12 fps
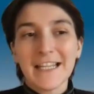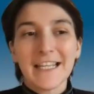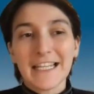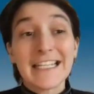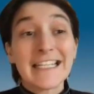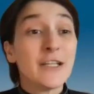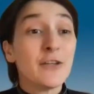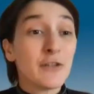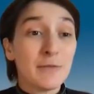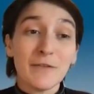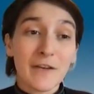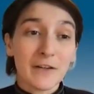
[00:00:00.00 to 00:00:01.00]
they continue
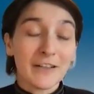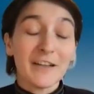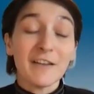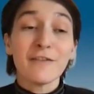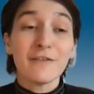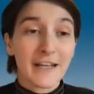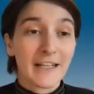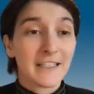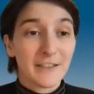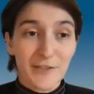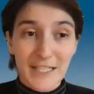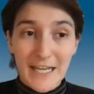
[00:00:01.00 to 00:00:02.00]
to be very
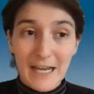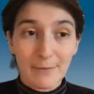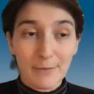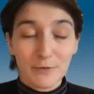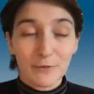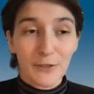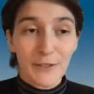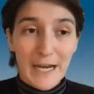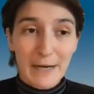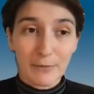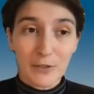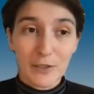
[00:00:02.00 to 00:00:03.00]
effective scams for
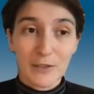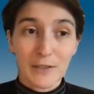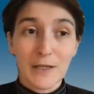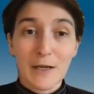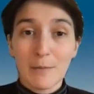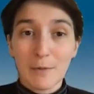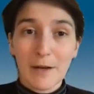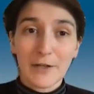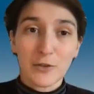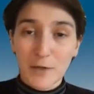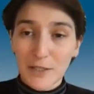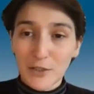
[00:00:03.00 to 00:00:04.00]
scammers to
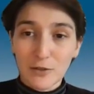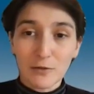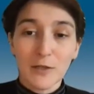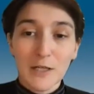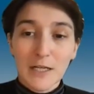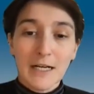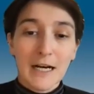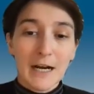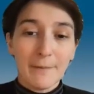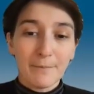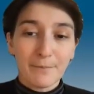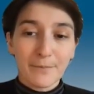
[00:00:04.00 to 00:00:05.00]
perpetuate. So
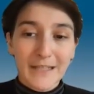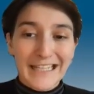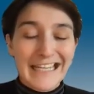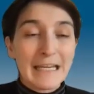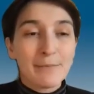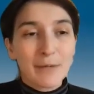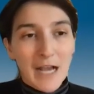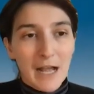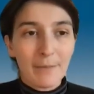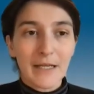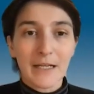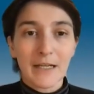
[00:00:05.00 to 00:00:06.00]
they keep
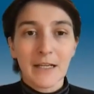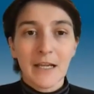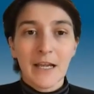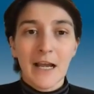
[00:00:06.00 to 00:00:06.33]
coming.